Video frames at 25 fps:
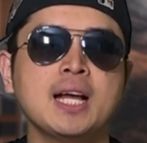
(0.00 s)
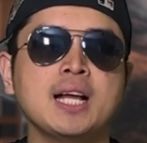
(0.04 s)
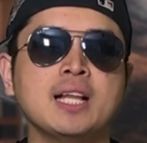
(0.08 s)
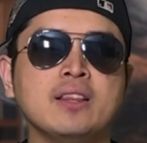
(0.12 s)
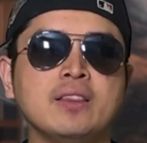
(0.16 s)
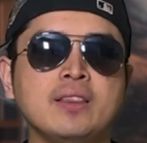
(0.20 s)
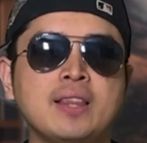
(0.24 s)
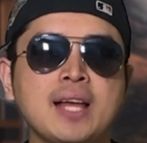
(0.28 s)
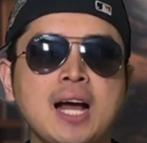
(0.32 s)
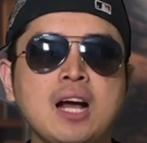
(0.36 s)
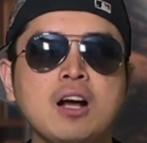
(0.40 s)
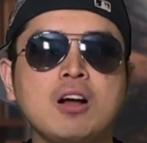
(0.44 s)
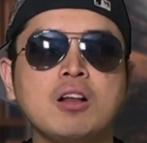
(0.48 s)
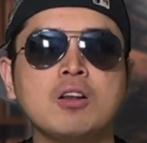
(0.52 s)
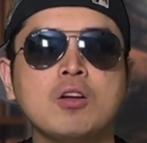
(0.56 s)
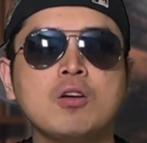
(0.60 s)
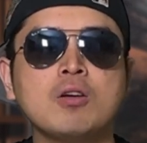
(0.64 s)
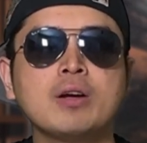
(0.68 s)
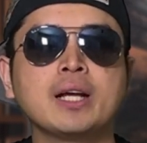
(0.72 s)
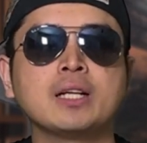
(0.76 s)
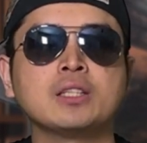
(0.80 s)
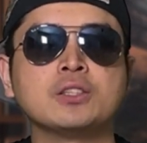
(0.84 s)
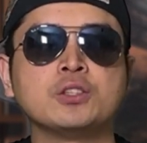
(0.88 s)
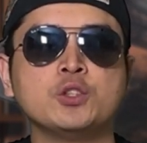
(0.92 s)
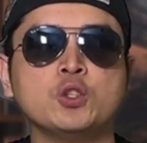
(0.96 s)
That alone
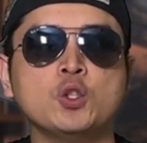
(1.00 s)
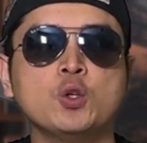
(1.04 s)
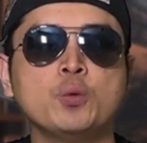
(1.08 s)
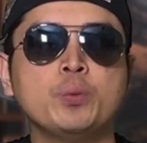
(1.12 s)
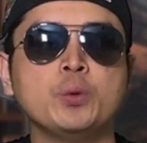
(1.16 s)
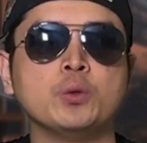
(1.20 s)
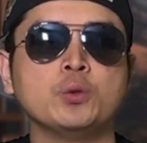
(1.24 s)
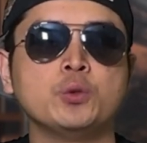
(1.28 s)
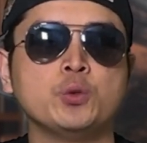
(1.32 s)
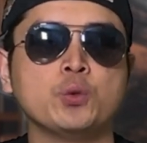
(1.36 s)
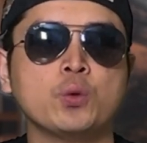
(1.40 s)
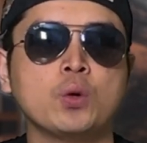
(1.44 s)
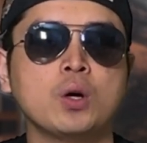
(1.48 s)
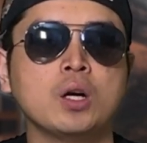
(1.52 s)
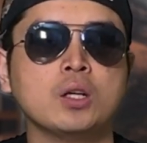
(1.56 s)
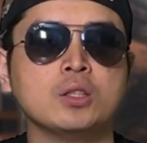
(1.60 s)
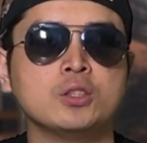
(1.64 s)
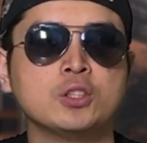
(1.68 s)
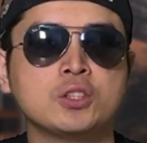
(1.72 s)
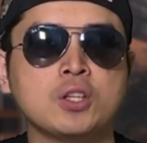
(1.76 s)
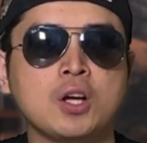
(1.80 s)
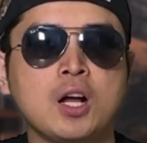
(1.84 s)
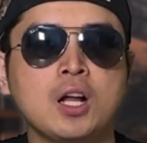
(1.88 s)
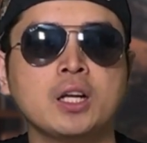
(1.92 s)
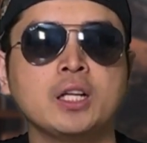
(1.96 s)
can still build you a
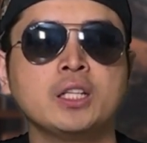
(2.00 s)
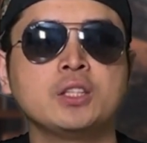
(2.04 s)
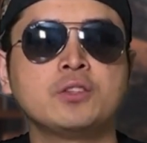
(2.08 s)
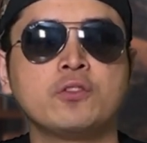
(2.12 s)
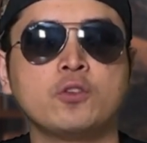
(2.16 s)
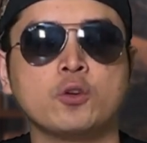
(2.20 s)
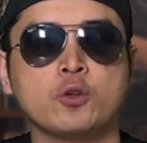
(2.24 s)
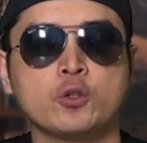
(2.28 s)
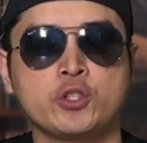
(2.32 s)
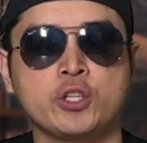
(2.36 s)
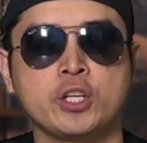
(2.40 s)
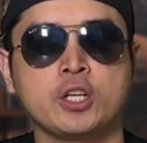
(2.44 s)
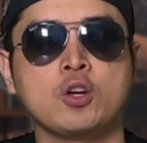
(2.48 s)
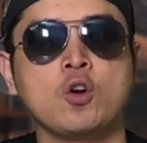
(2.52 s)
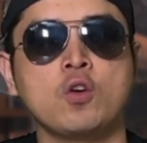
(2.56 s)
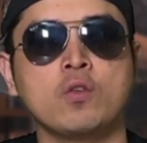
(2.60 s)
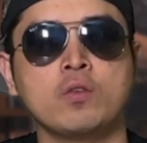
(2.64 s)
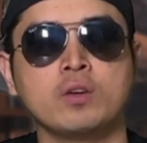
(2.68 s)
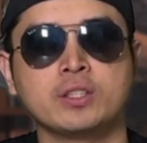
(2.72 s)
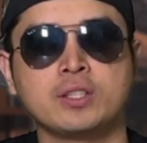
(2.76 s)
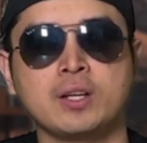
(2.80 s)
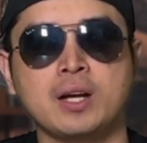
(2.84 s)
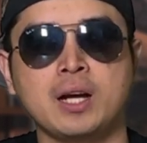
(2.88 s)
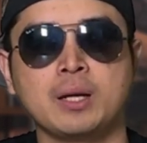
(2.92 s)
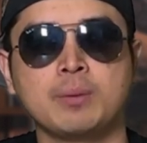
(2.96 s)
solid fortune
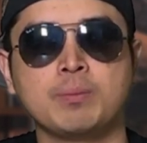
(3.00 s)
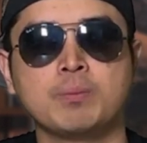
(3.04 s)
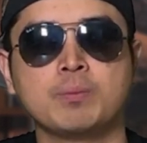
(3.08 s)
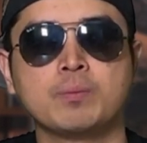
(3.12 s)
over time.